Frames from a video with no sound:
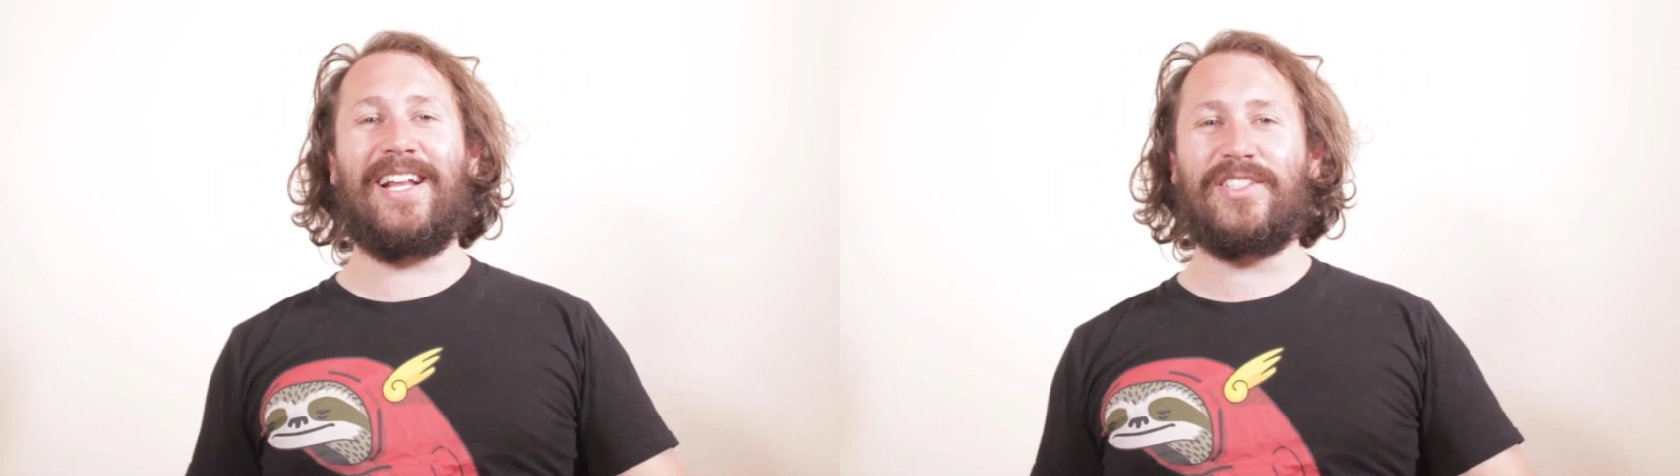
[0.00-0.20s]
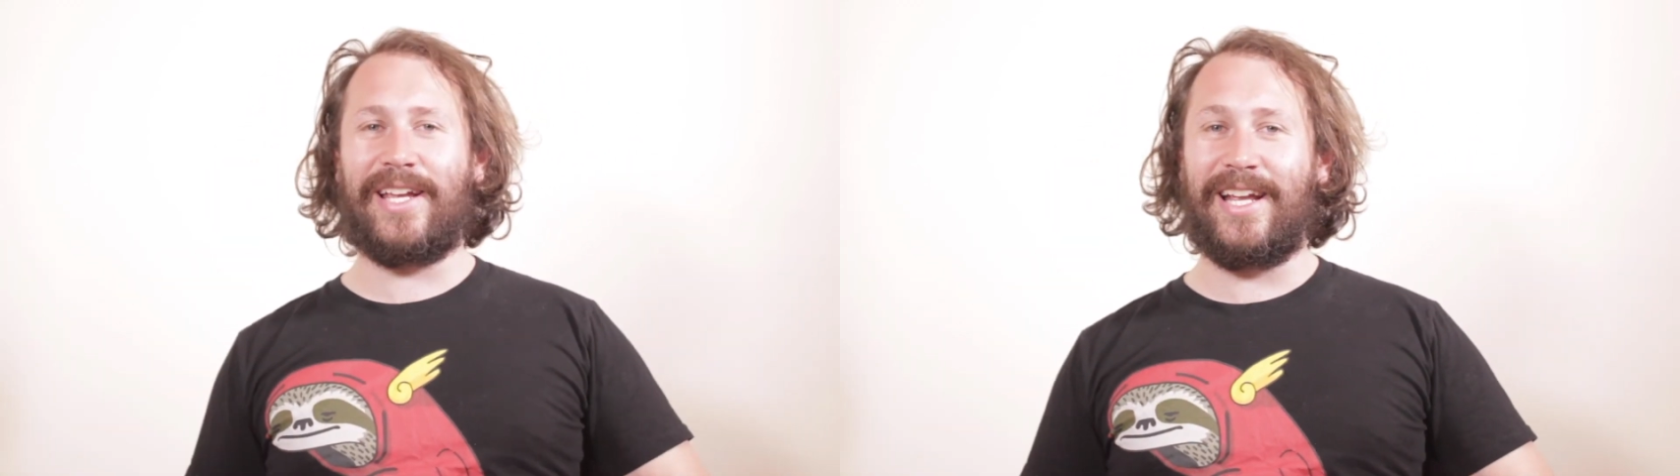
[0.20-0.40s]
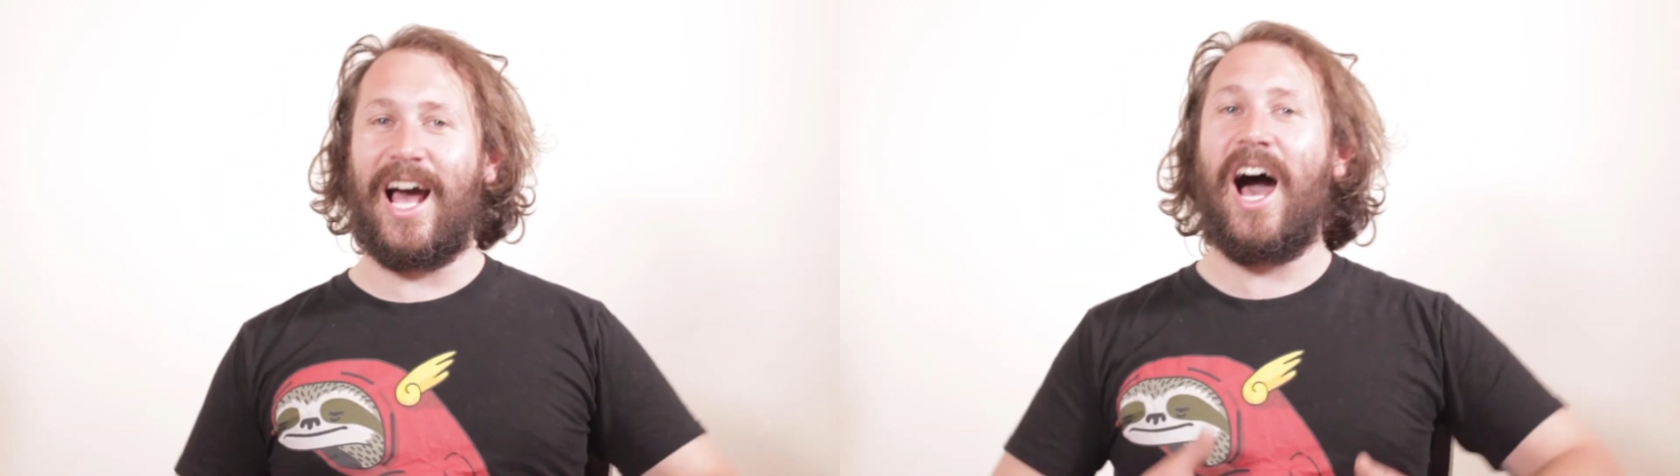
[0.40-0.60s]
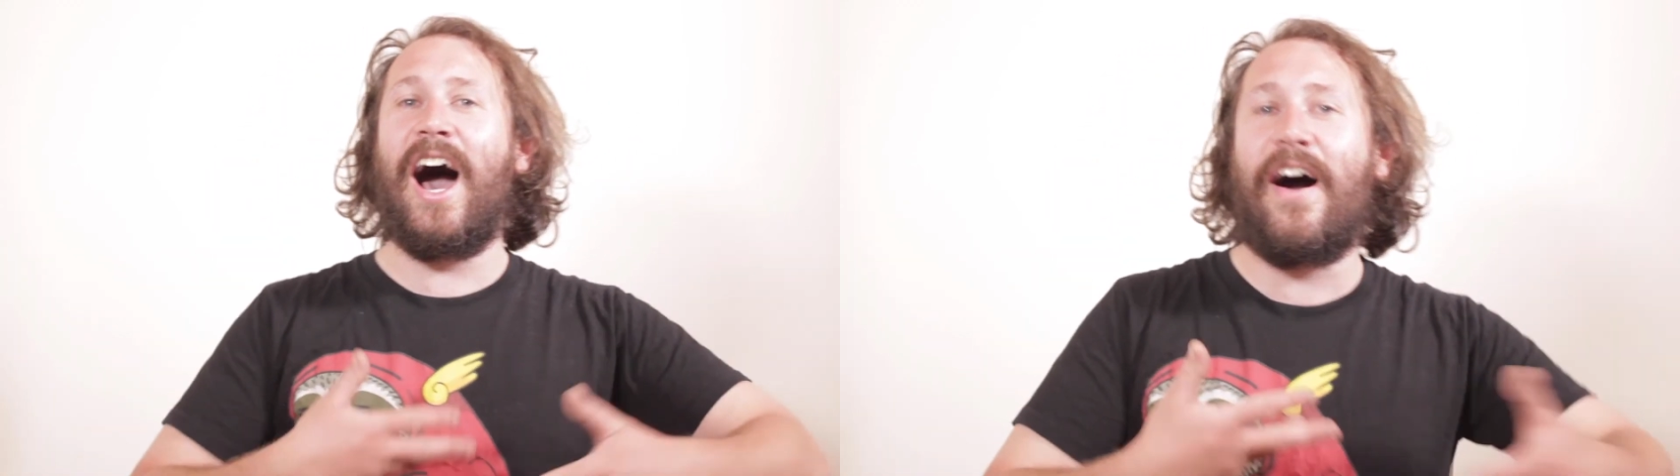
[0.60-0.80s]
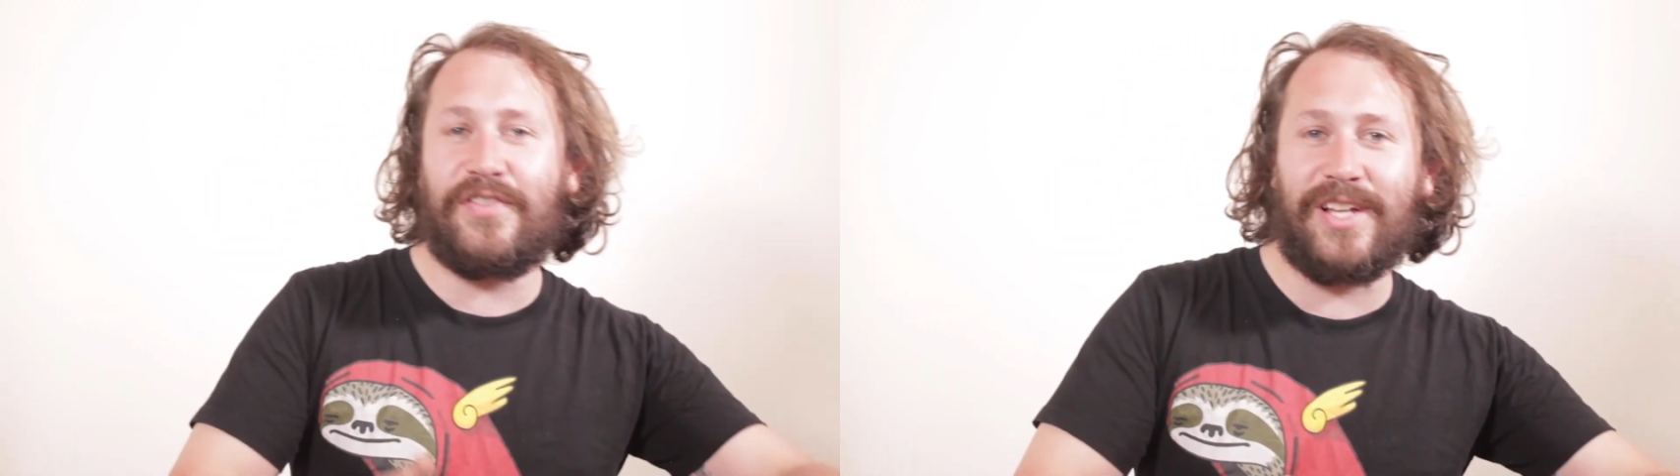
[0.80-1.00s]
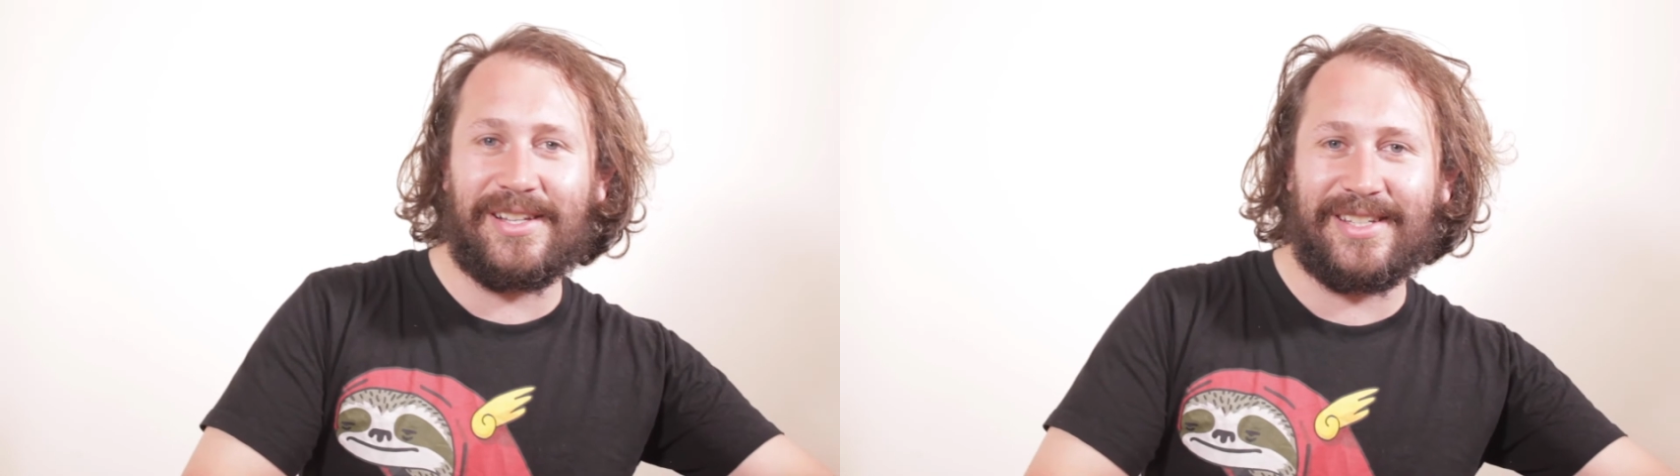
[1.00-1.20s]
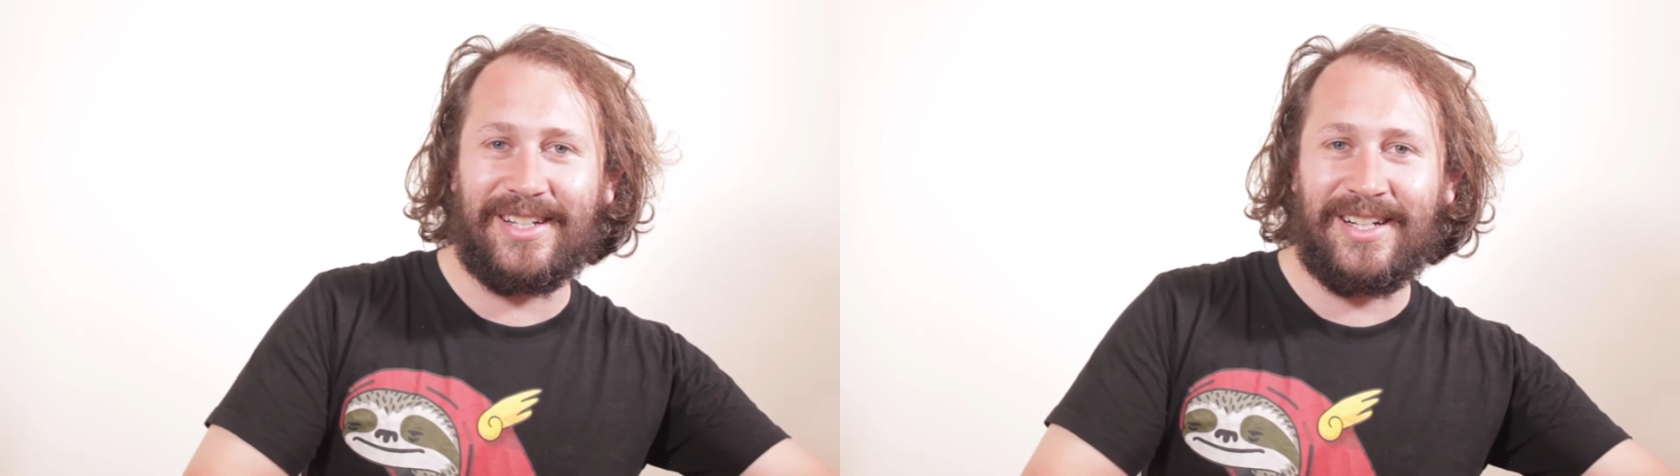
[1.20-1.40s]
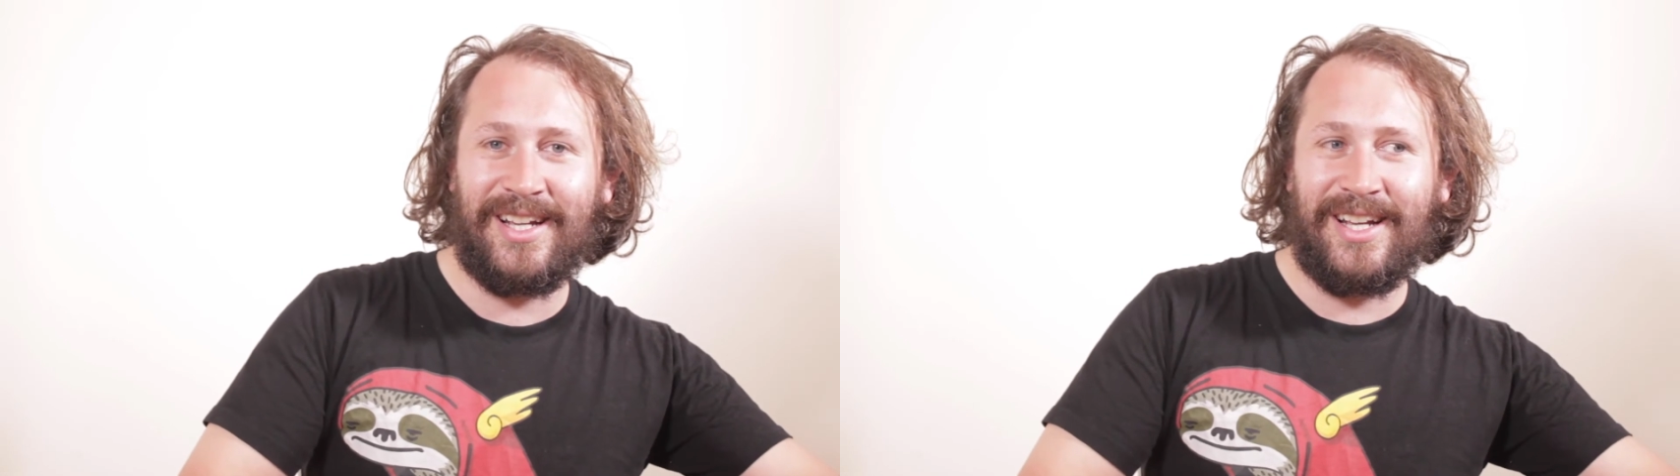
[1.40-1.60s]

It's like it half does it,